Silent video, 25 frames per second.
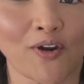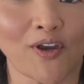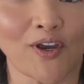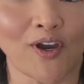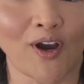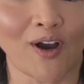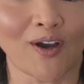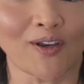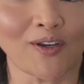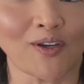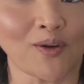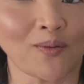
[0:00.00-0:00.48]

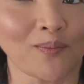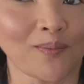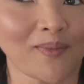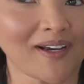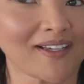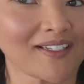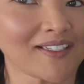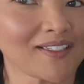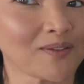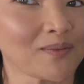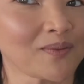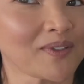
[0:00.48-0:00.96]
on you
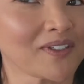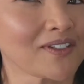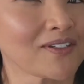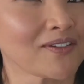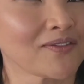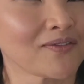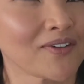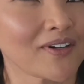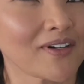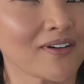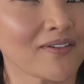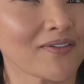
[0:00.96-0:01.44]
must, which is a
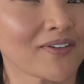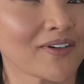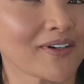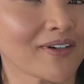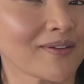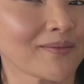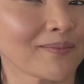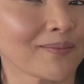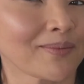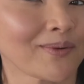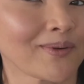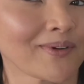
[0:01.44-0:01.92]
very, very
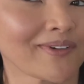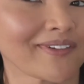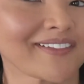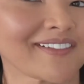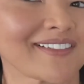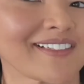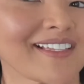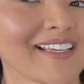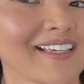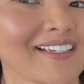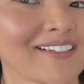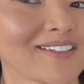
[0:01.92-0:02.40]
important
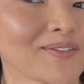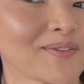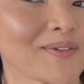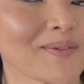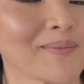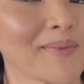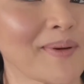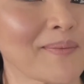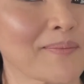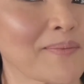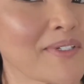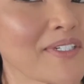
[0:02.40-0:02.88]
thing to
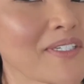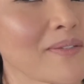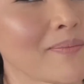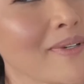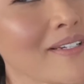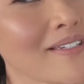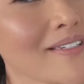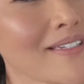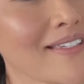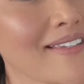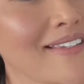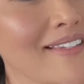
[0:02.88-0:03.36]
remember,
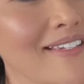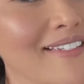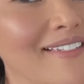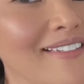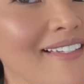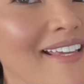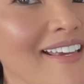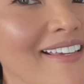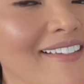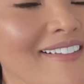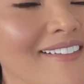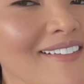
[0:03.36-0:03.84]
especially these
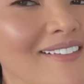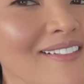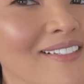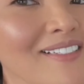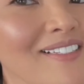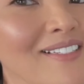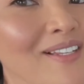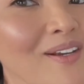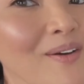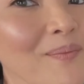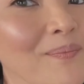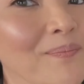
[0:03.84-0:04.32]
days.
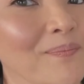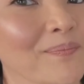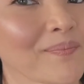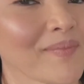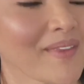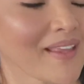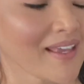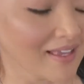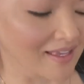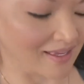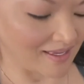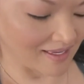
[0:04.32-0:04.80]
So
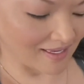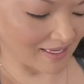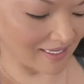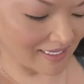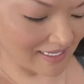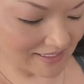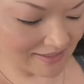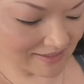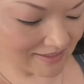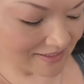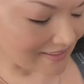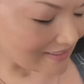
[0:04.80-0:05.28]

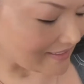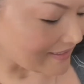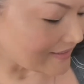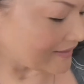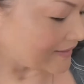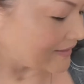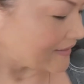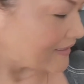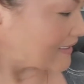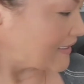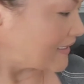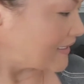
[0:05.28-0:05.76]
into this,